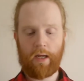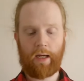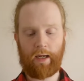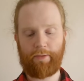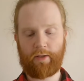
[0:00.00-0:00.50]

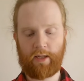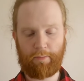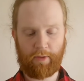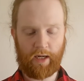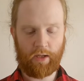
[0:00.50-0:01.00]
and the
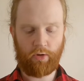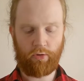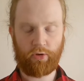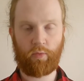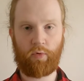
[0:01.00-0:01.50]
tip that I
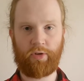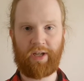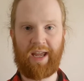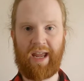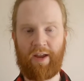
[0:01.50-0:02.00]
used was
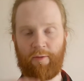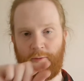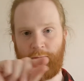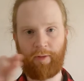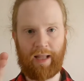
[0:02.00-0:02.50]
a
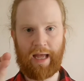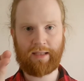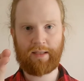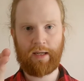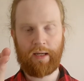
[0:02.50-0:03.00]

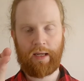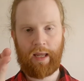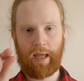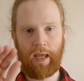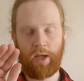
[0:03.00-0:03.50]
flat
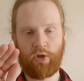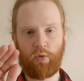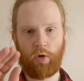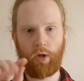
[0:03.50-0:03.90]
edged